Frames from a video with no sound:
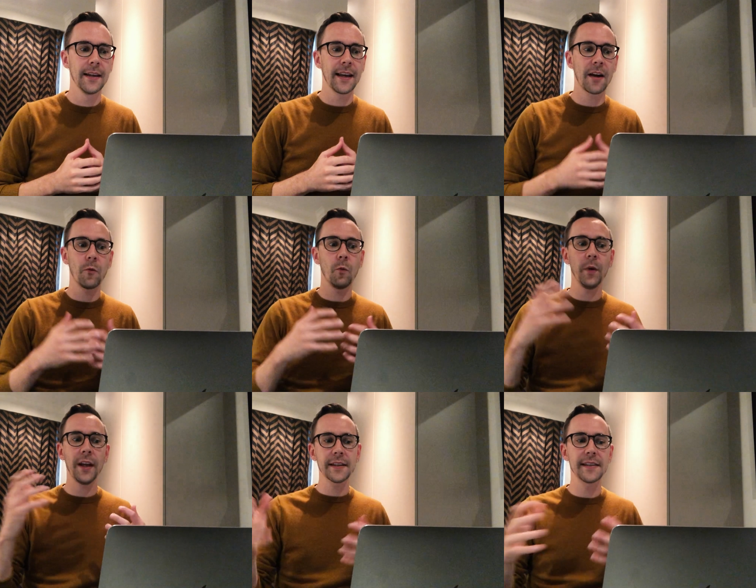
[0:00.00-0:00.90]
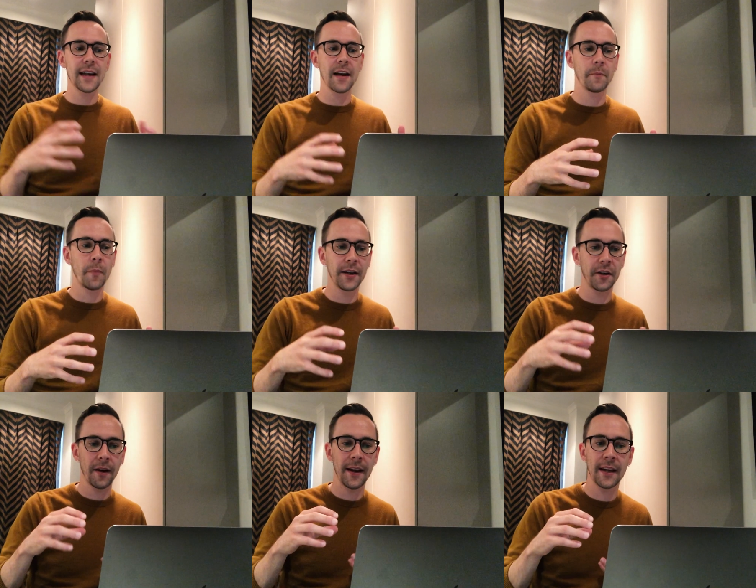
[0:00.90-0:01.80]
Now, we're going to start by
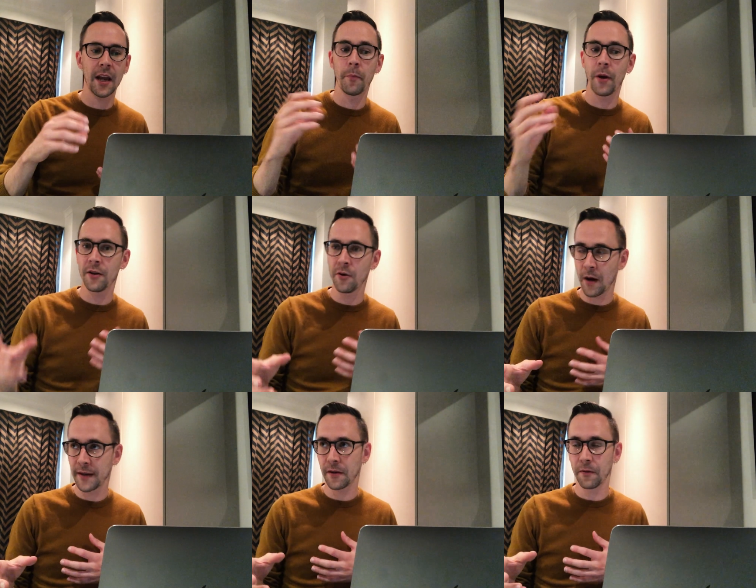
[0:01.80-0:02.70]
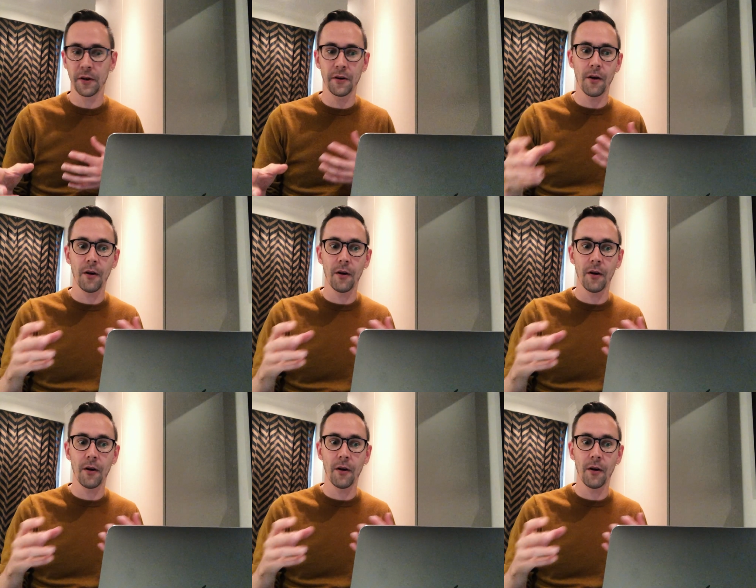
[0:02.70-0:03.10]
creating a brand new My Token